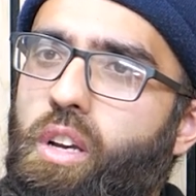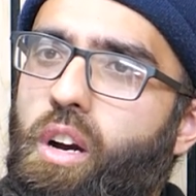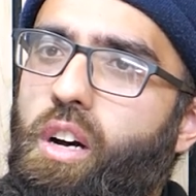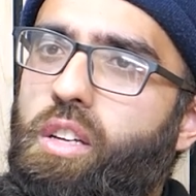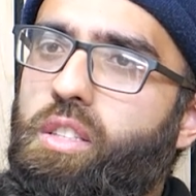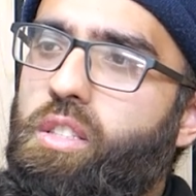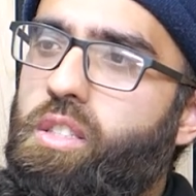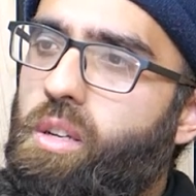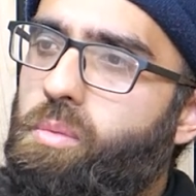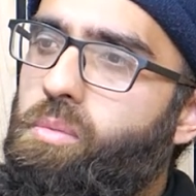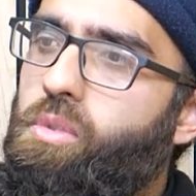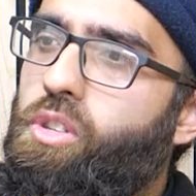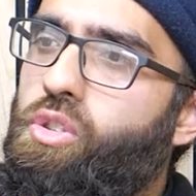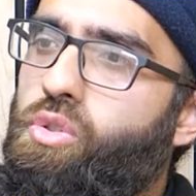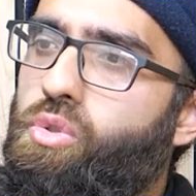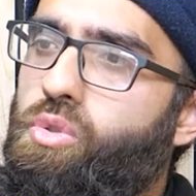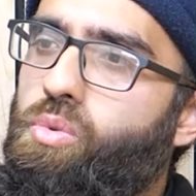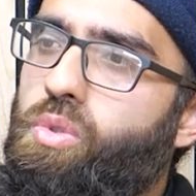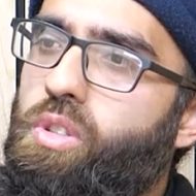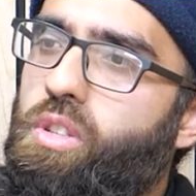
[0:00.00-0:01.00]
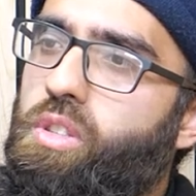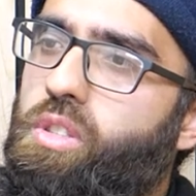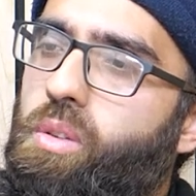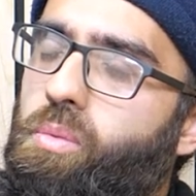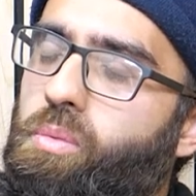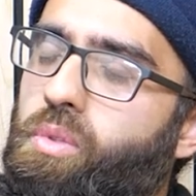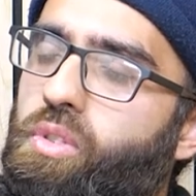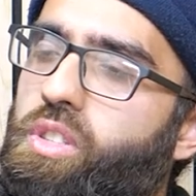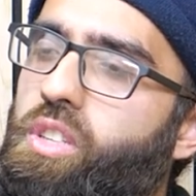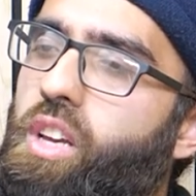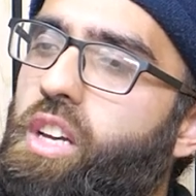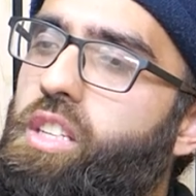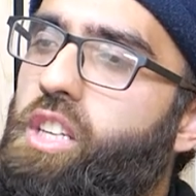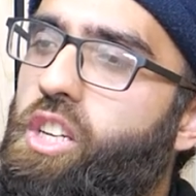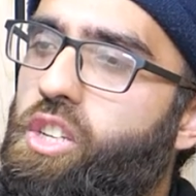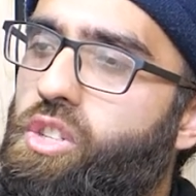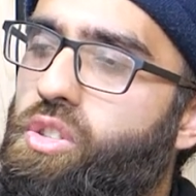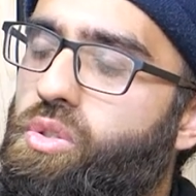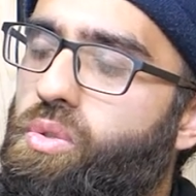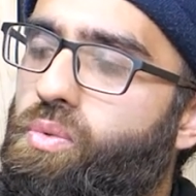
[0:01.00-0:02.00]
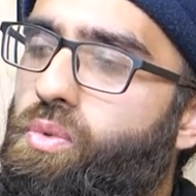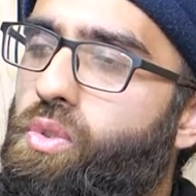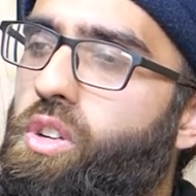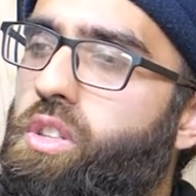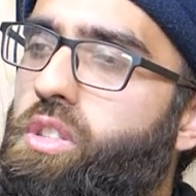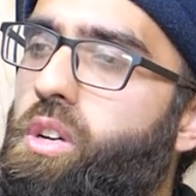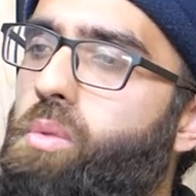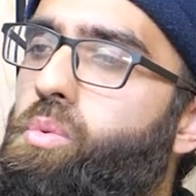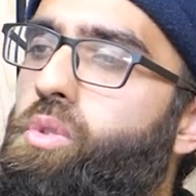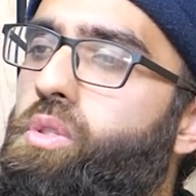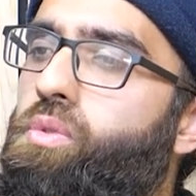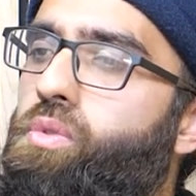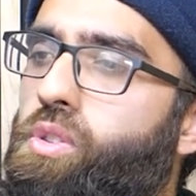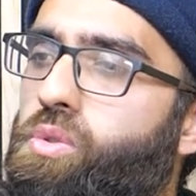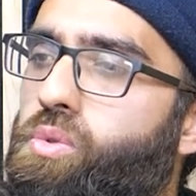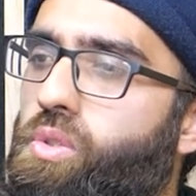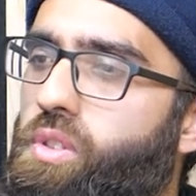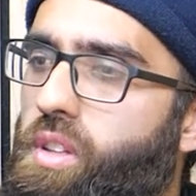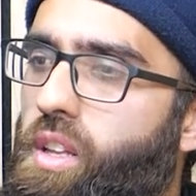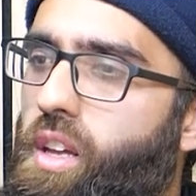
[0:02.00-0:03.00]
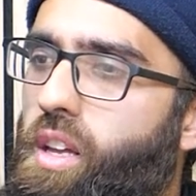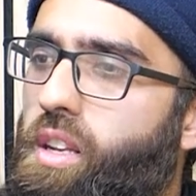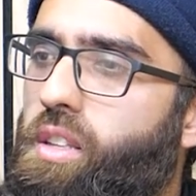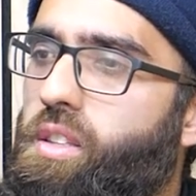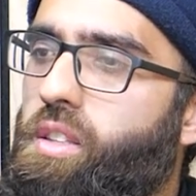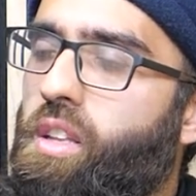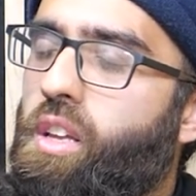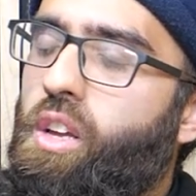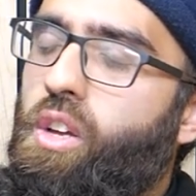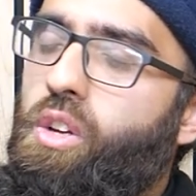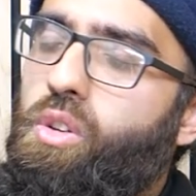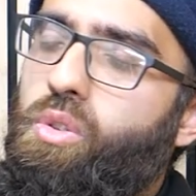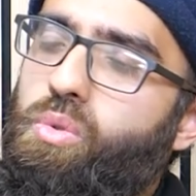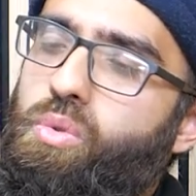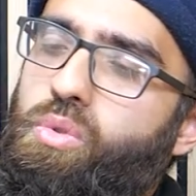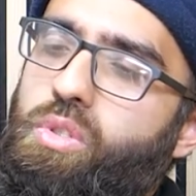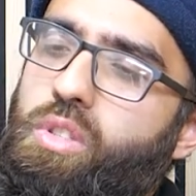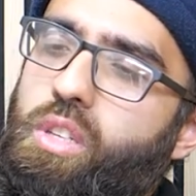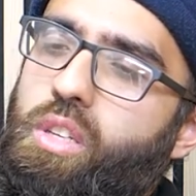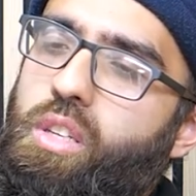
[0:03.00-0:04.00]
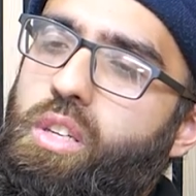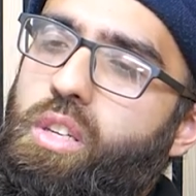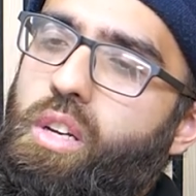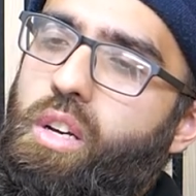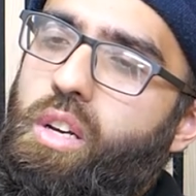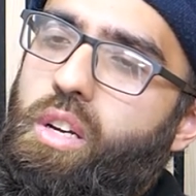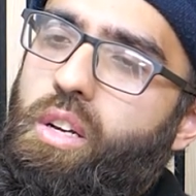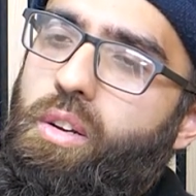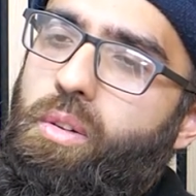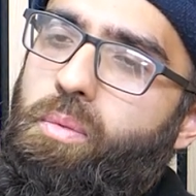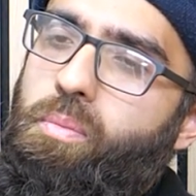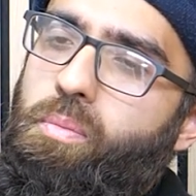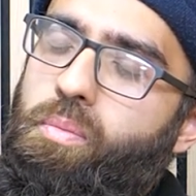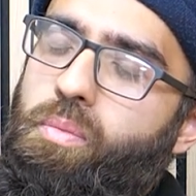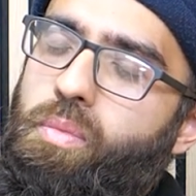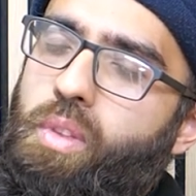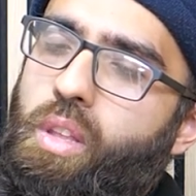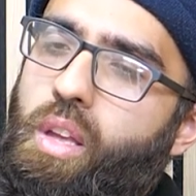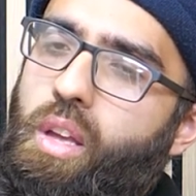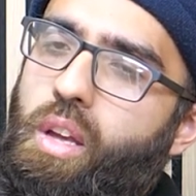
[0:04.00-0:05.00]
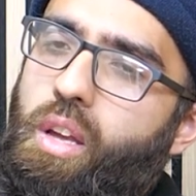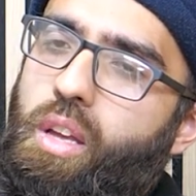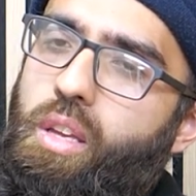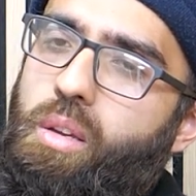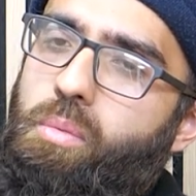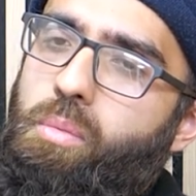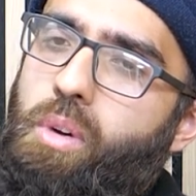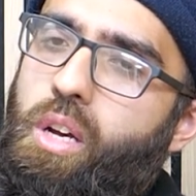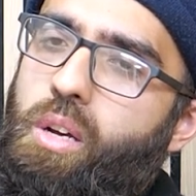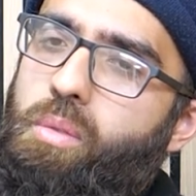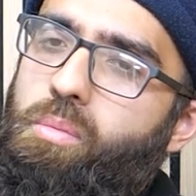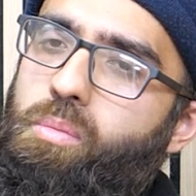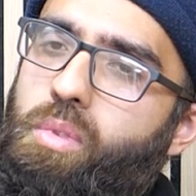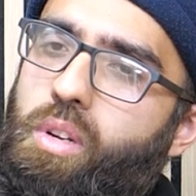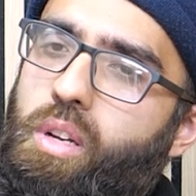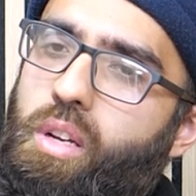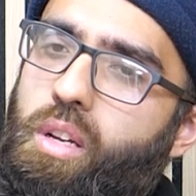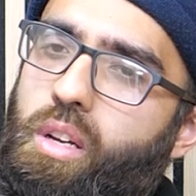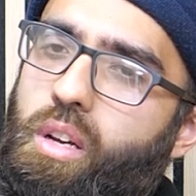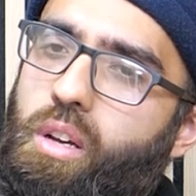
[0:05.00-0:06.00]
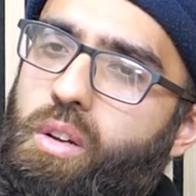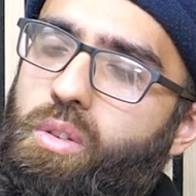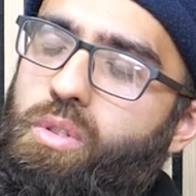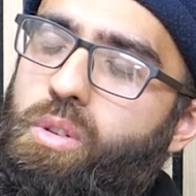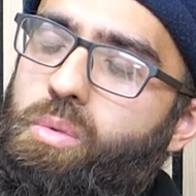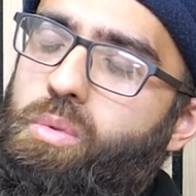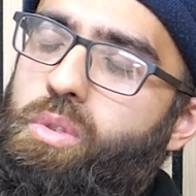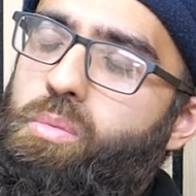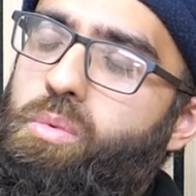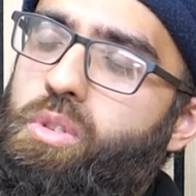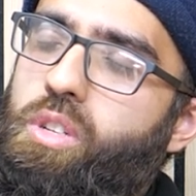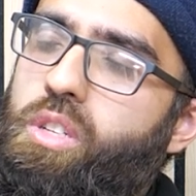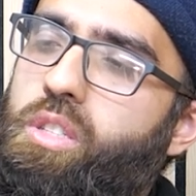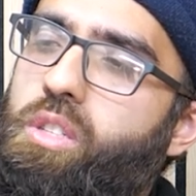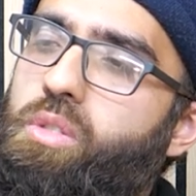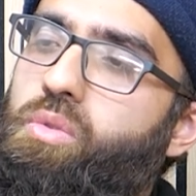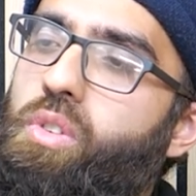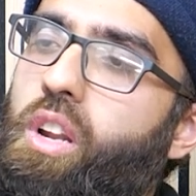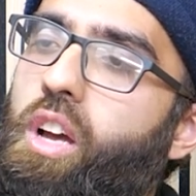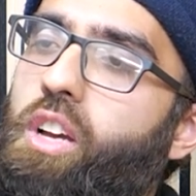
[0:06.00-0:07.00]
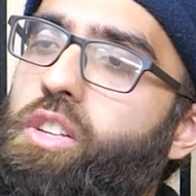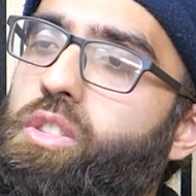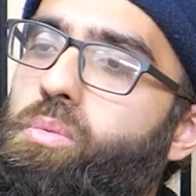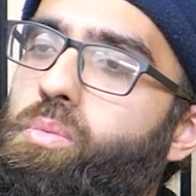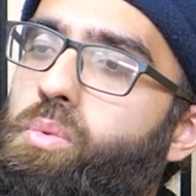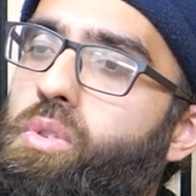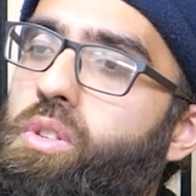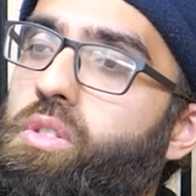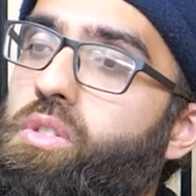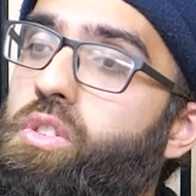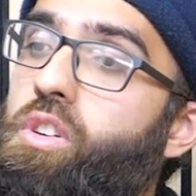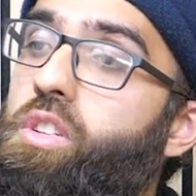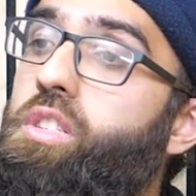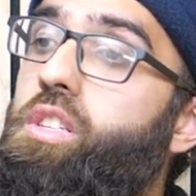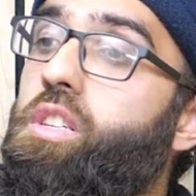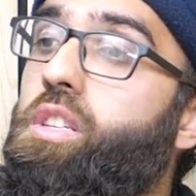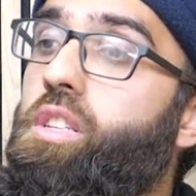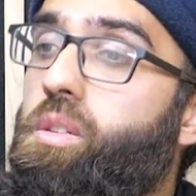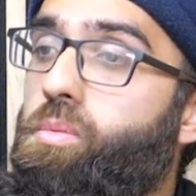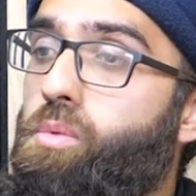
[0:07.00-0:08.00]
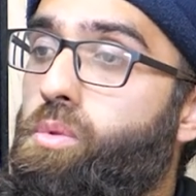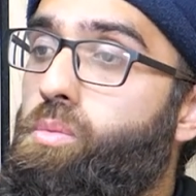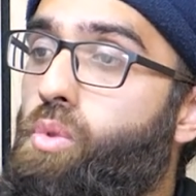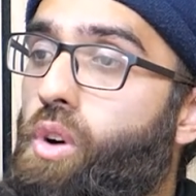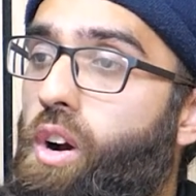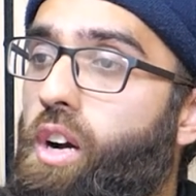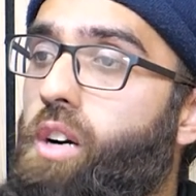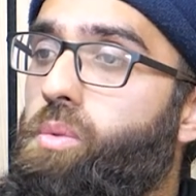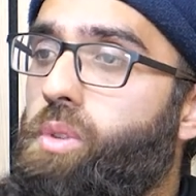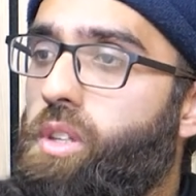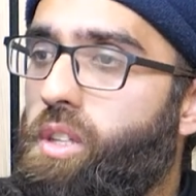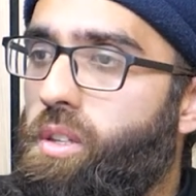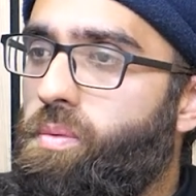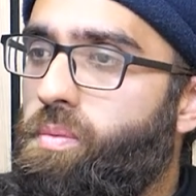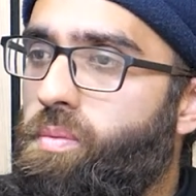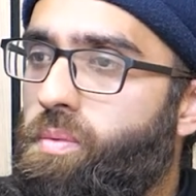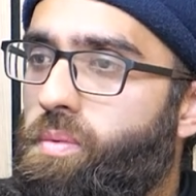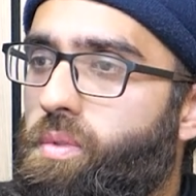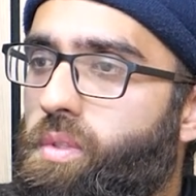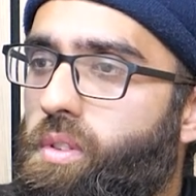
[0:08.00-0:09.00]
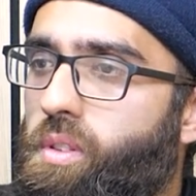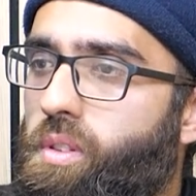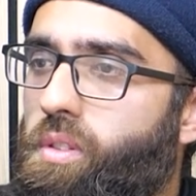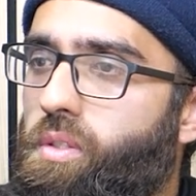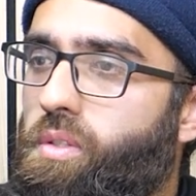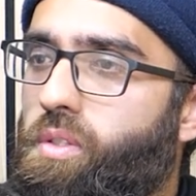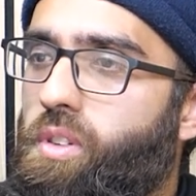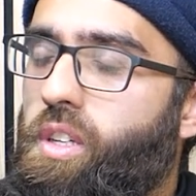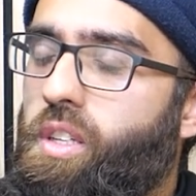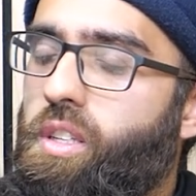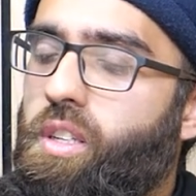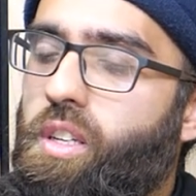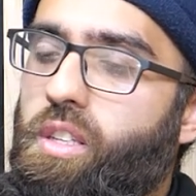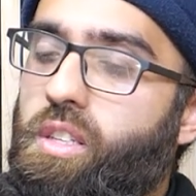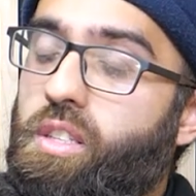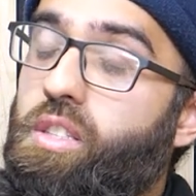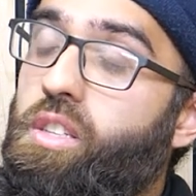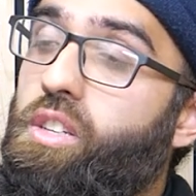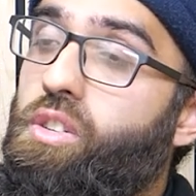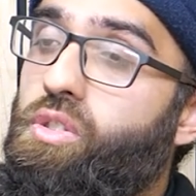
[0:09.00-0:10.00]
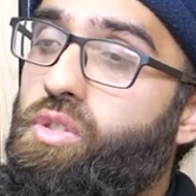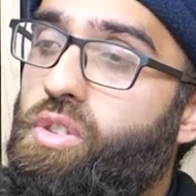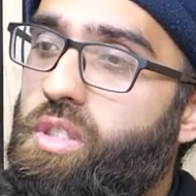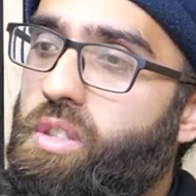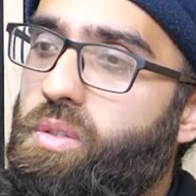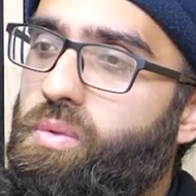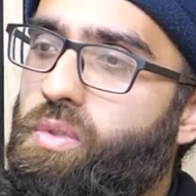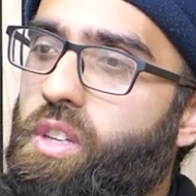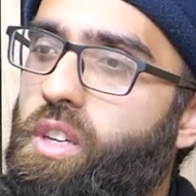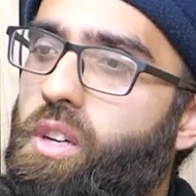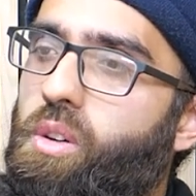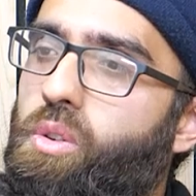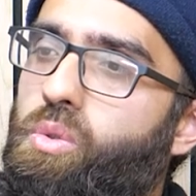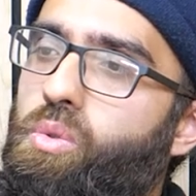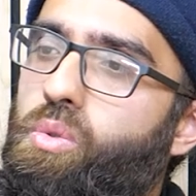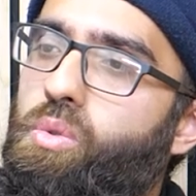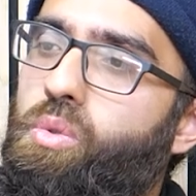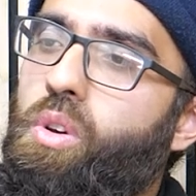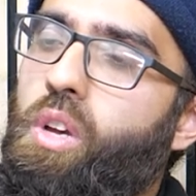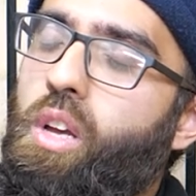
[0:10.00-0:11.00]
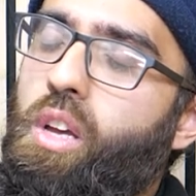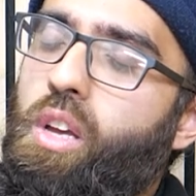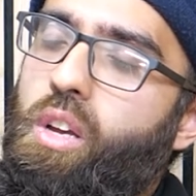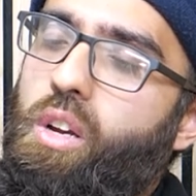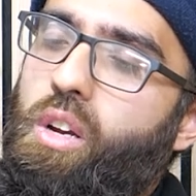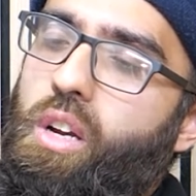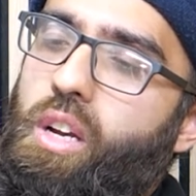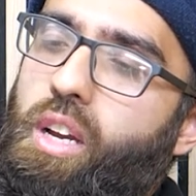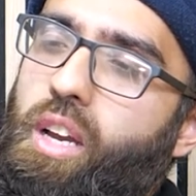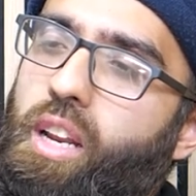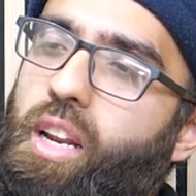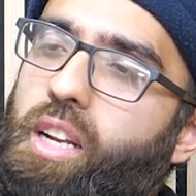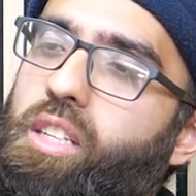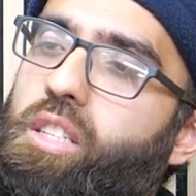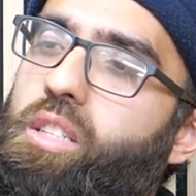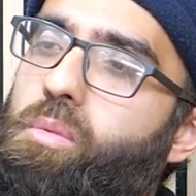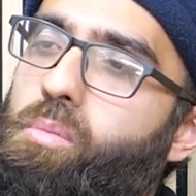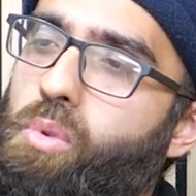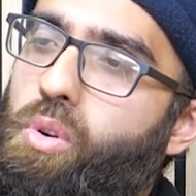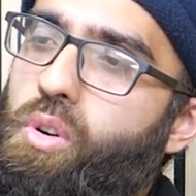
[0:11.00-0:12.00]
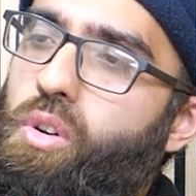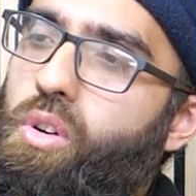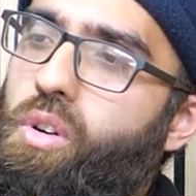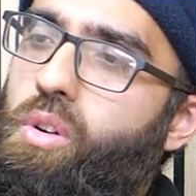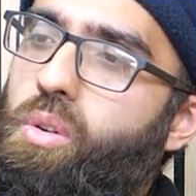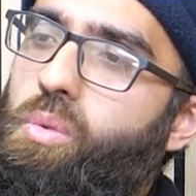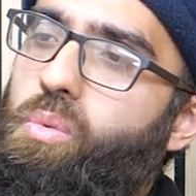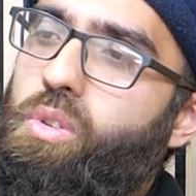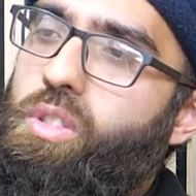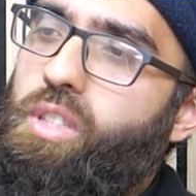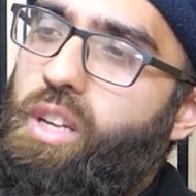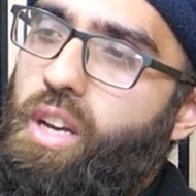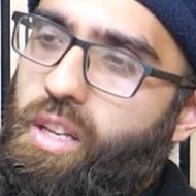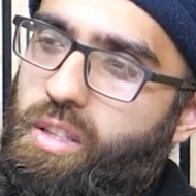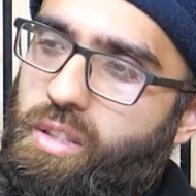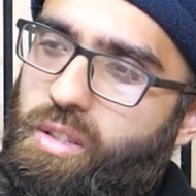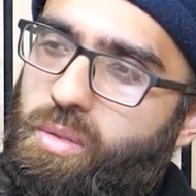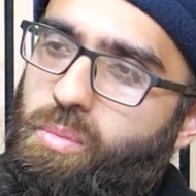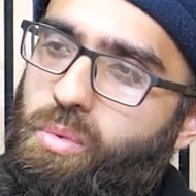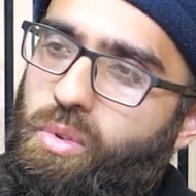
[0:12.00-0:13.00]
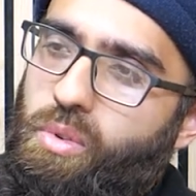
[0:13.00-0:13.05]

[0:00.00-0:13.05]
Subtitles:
some issues with some of the citations. So for example, in Fasl al-Thalith, you see Imam Khatib Tabrizi relies upon Razin ibn Muawiyah, right? And this is an interesting figure who collected a book which has the